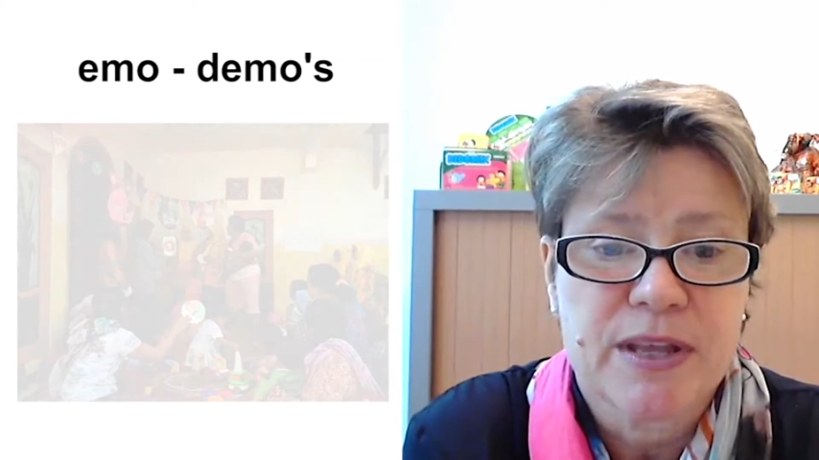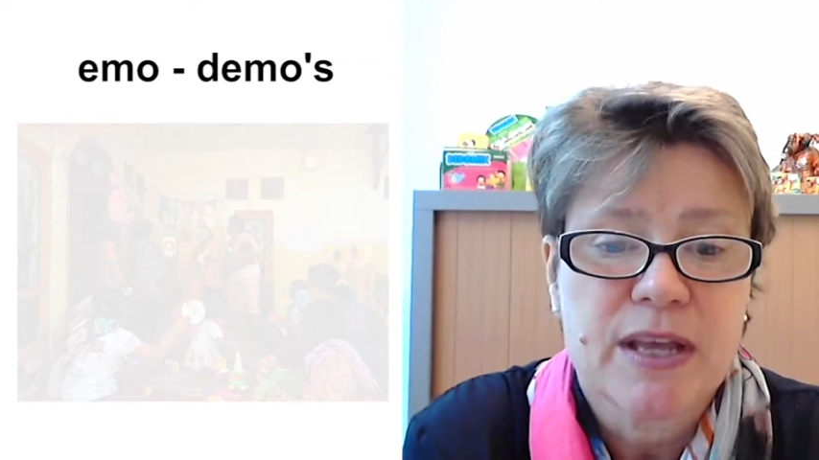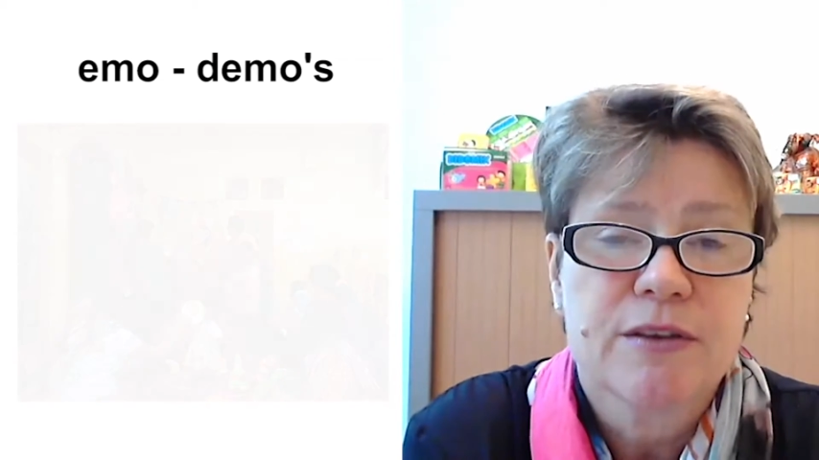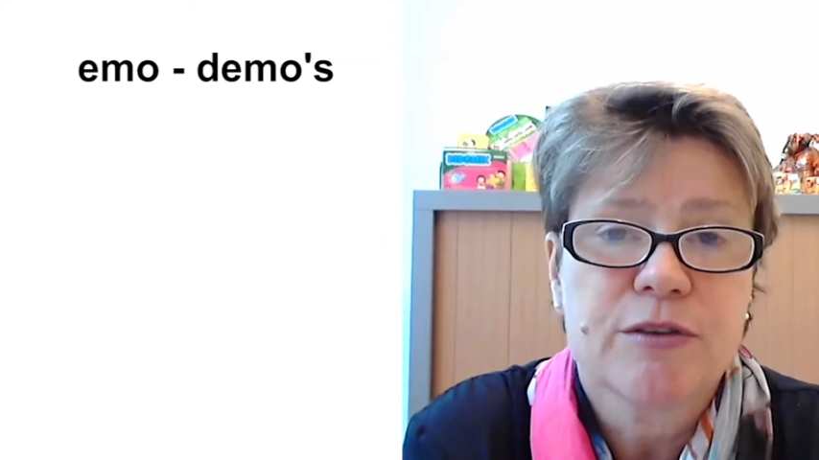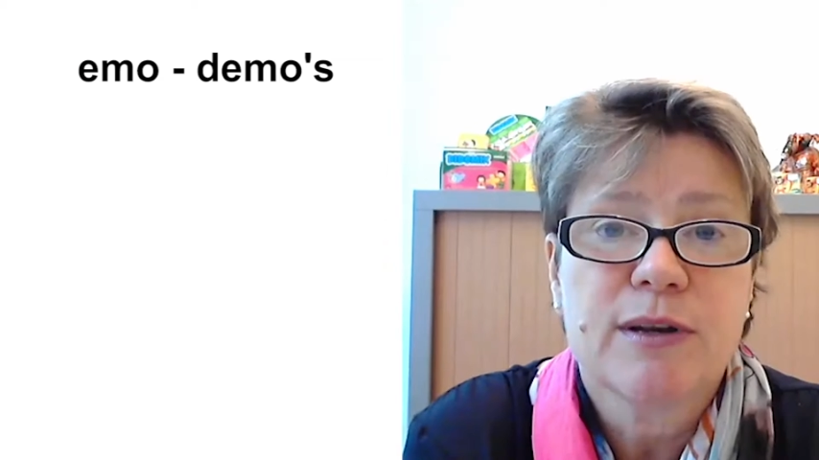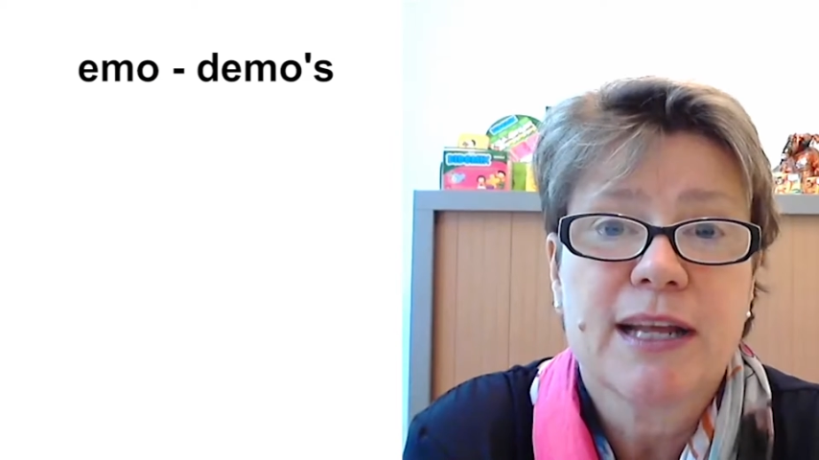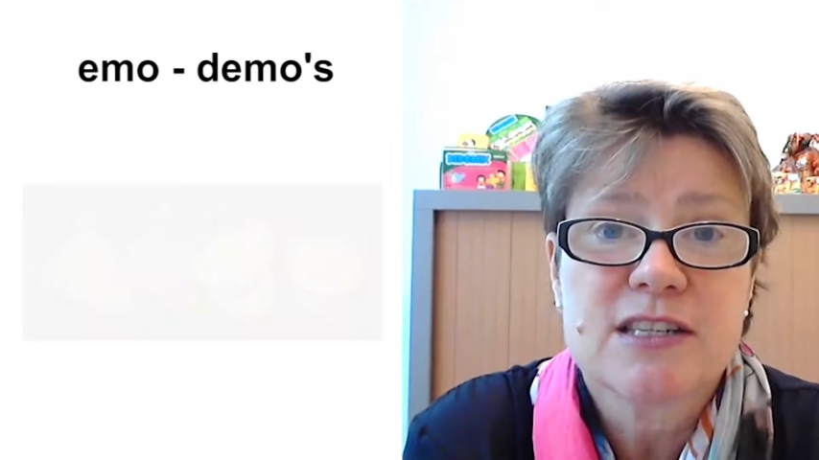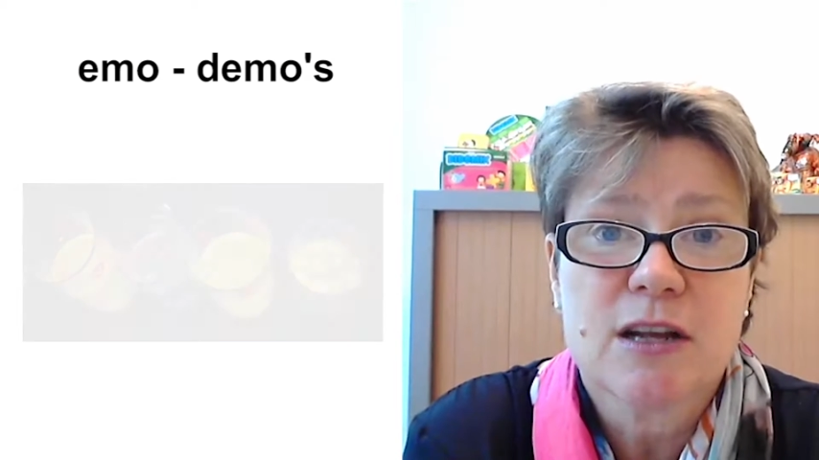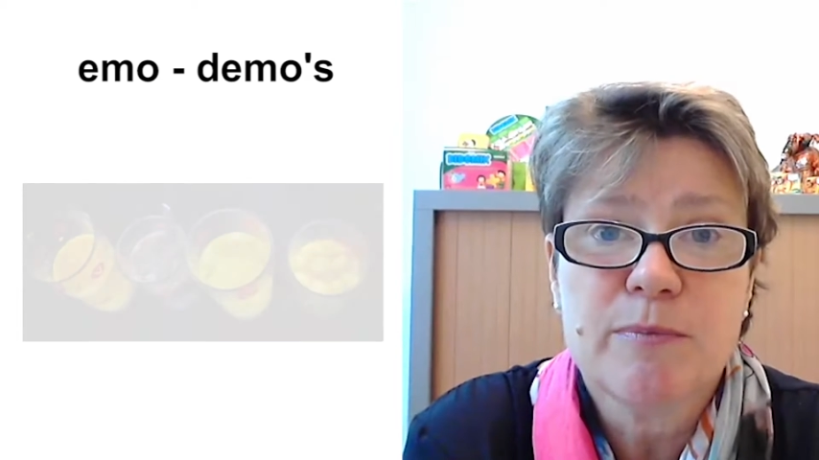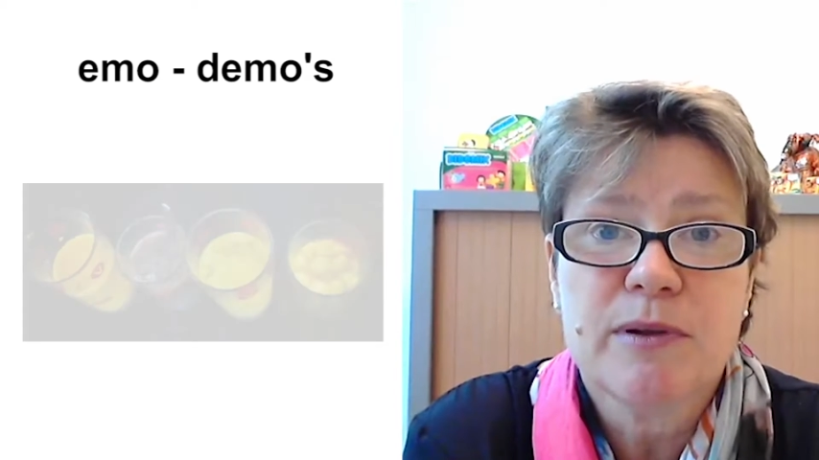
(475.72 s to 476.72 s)
So an
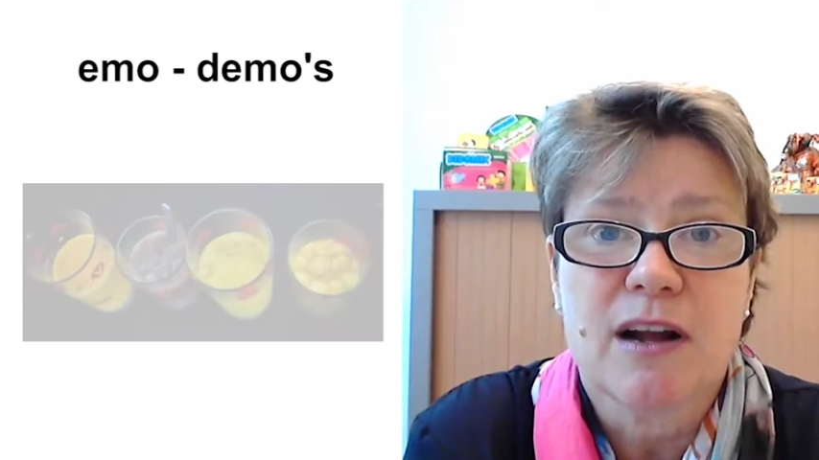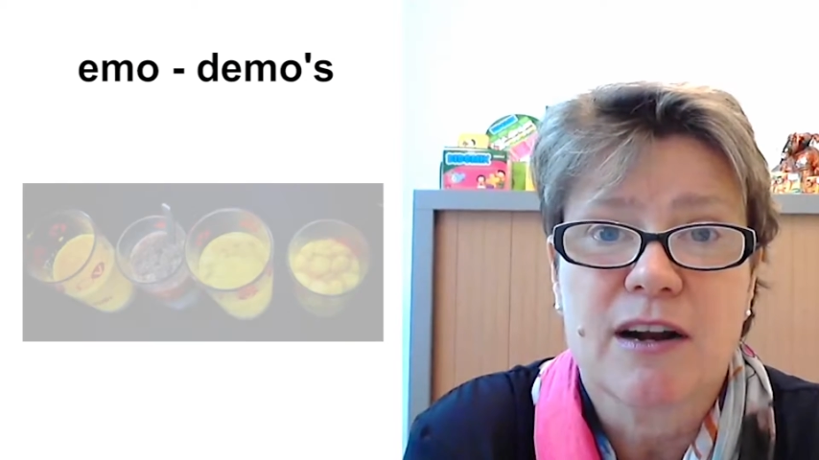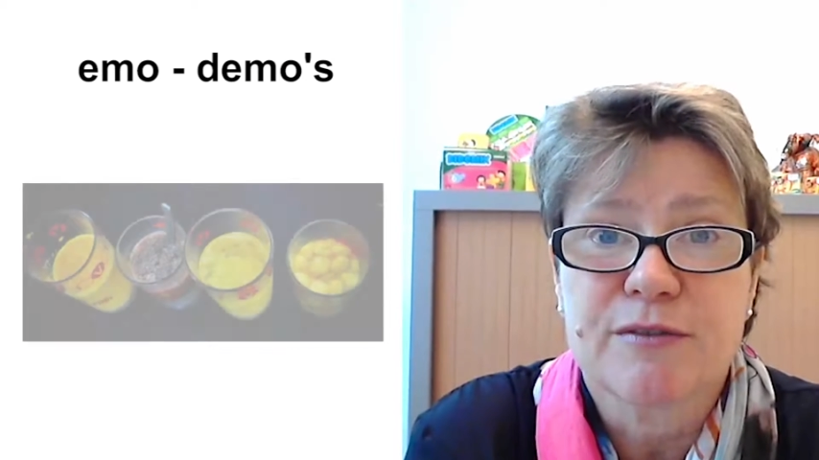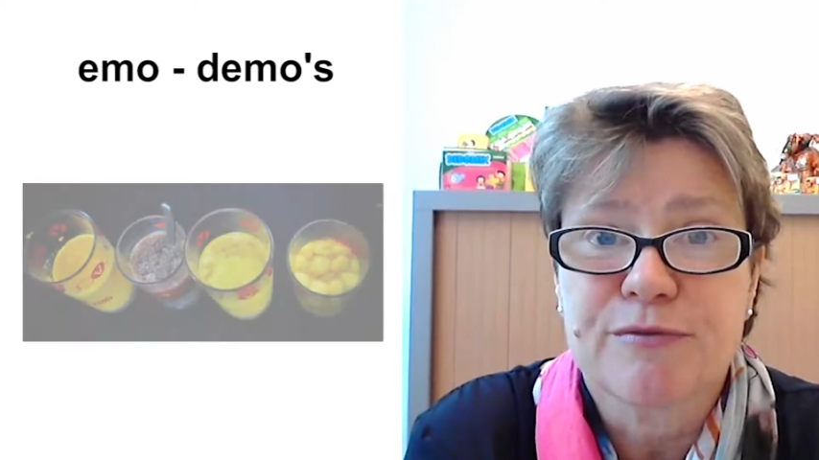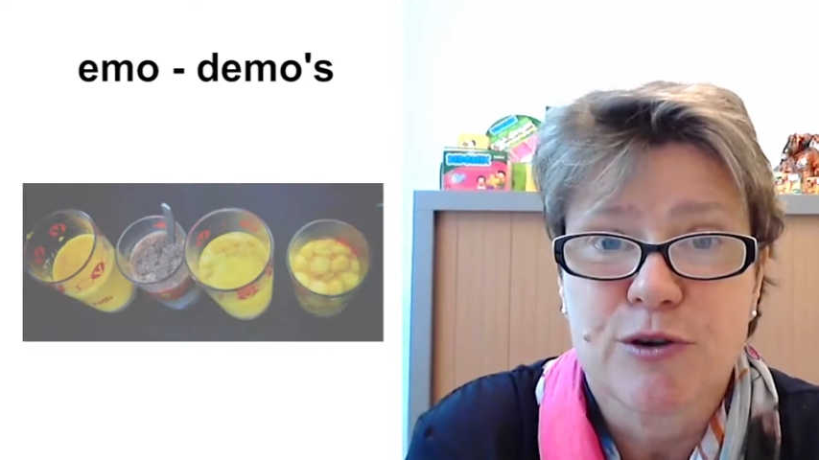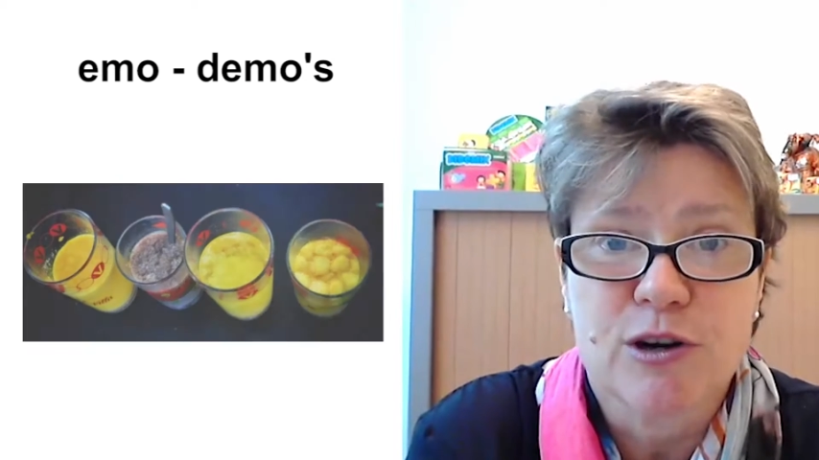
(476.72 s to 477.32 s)
example are the 4